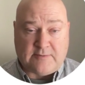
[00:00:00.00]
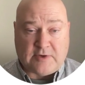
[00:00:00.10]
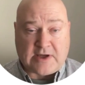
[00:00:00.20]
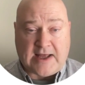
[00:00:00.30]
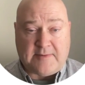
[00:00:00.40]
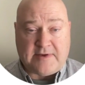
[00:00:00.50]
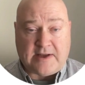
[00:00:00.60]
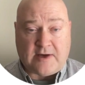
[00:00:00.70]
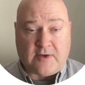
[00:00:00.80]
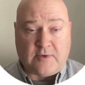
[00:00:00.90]
I'm going to copy
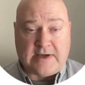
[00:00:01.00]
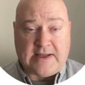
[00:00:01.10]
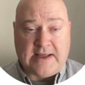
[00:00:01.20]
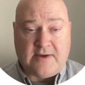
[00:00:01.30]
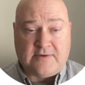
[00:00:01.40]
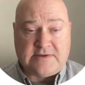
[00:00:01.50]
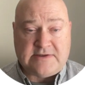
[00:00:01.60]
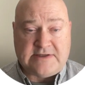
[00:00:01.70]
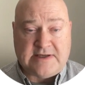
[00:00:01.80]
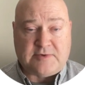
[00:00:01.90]
that all the way down,
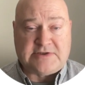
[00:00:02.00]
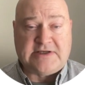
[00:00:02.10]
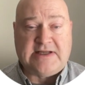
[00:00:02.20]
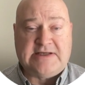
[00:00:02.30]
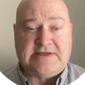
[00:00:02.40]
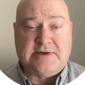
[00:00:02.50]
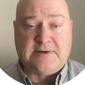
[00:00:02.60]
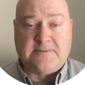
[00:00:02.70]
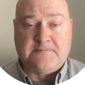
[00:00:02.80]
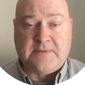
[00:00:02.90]
10% each year.